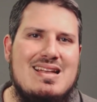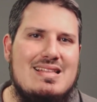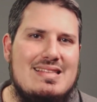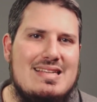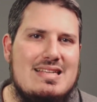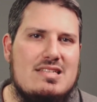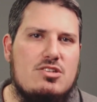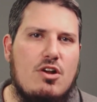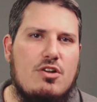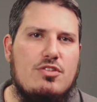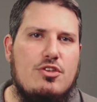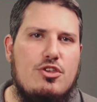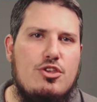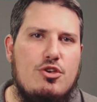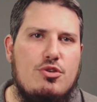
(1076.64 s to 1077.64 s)
These are the
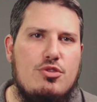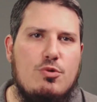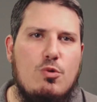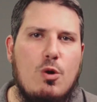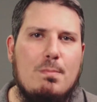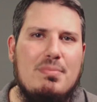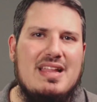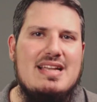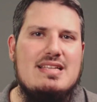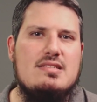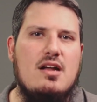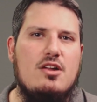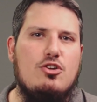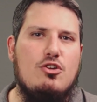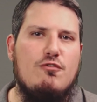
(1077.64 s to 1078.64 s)
youth who were placed
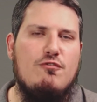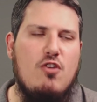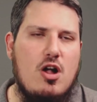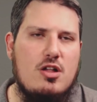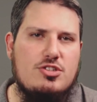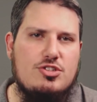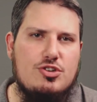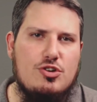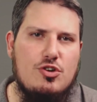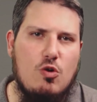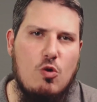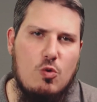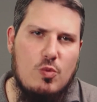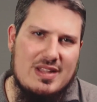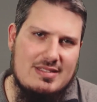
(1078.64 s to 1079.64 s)
under foster
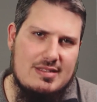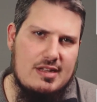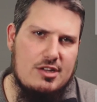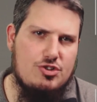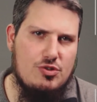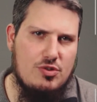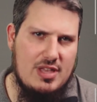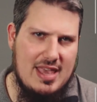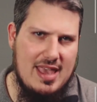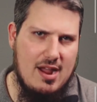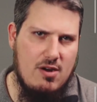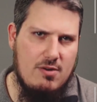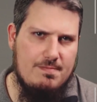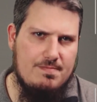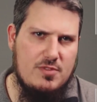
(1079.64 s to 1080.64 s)
or residential
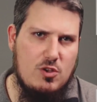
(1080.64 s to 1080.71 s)
care.